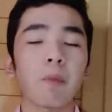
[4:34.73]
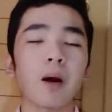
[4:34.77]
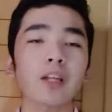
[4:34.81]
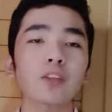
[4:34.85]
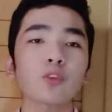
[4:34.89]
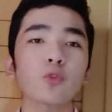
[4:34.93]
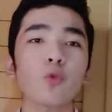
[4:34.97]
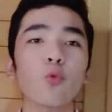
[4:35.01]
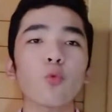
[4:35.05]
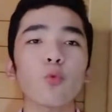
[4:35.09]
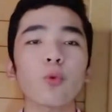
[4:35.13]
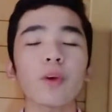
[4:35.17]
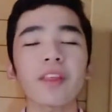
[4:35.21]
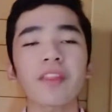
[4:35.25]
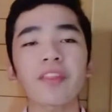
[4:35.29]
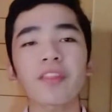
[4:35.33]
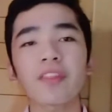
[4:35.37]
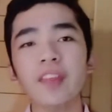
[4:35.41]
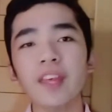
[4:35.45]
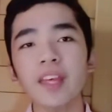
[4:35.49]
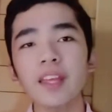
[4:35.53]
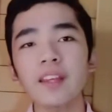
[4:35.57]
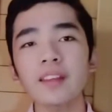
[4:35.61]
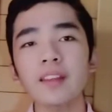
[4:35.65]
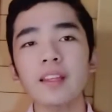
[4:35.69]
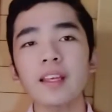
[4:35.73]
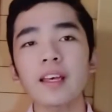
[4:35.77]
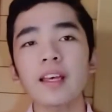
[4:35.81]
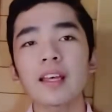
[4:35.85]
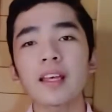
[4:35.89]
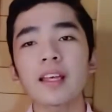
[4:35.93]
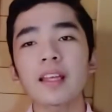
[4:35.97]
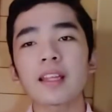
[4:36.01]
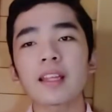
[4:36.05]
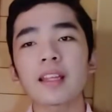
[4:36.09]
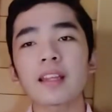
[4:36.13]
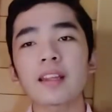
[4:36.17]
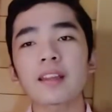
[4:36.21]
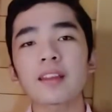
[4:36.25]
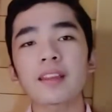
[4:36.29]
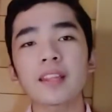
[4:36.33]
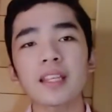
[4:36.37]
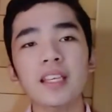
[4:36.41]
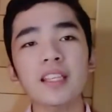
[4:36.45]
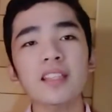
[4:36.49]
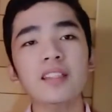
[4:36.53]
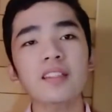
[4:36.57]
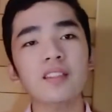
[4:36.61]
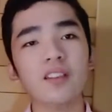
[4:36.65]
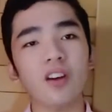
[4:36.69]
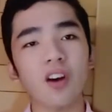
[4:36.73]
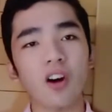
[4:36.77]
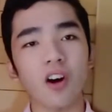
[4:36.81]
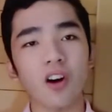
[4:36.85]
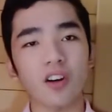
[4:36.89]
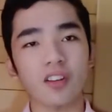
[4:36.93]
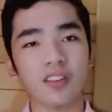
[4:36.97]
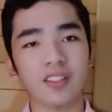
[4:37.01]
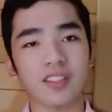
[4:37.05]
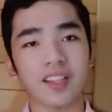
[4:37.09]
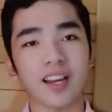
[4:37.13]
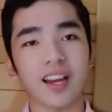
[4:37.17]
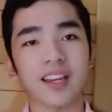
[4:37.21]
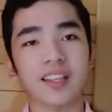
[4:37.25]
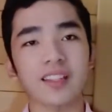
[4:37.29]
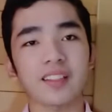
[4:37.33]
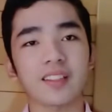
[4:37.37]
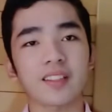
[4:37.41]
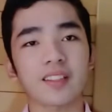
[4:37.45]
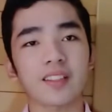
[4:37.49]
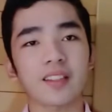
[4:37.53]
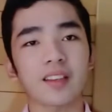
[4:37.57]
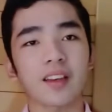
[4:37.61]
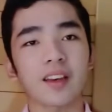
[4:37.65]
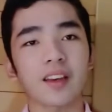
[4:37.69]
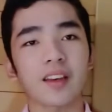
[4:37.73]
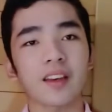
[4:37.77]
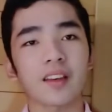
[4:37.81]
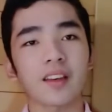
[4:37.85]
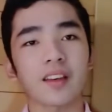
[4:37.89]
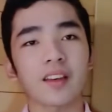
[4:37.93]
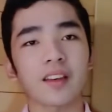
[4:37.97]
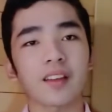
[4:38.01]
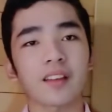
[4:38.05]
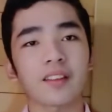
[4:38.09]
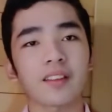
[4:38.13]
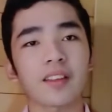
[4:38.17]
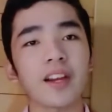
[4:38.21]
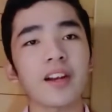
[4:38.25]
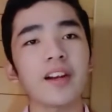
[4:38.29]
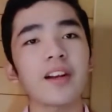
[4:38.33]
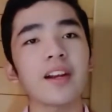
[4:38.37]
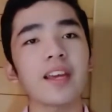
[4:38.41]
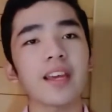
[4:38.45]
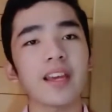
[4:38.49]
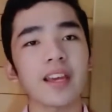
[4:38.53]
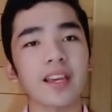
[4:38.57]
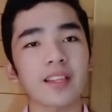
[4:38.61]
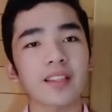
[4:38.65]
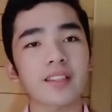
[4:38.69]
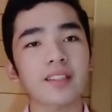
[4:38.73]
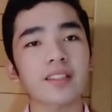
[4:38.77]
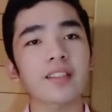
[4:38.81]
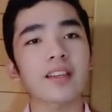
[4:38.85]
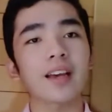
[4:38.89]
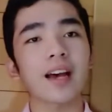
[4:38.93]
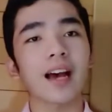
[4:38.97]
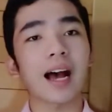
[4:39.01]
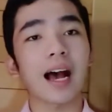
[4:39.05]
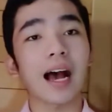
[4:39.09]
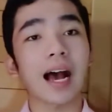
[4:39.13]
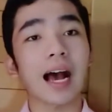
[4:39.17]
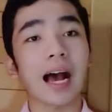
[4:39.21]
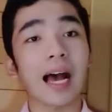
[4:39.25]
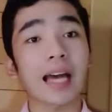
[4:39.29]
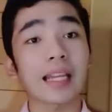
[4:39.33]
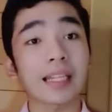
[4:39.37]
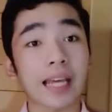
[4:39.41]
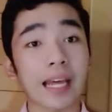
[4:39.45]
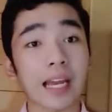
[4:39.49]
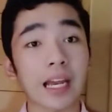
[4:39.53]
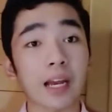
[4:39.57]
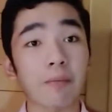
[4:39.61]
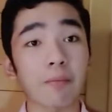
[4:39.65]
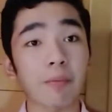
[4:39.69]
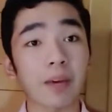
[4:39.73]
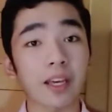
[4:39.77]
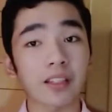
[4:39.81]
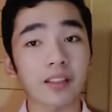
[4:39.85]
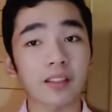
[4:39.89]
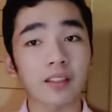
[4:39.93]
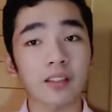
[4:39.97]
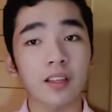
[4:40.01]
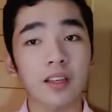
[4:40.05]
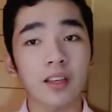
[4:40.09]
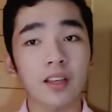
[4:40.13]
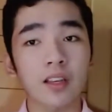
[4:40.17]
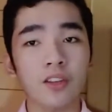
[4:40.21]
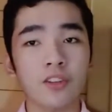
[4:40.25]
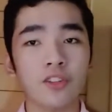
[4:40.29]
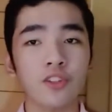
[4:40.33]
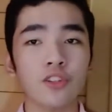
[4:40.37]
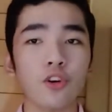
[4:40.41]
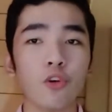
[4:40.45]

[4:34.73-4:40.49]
But within these oxides, there is an element.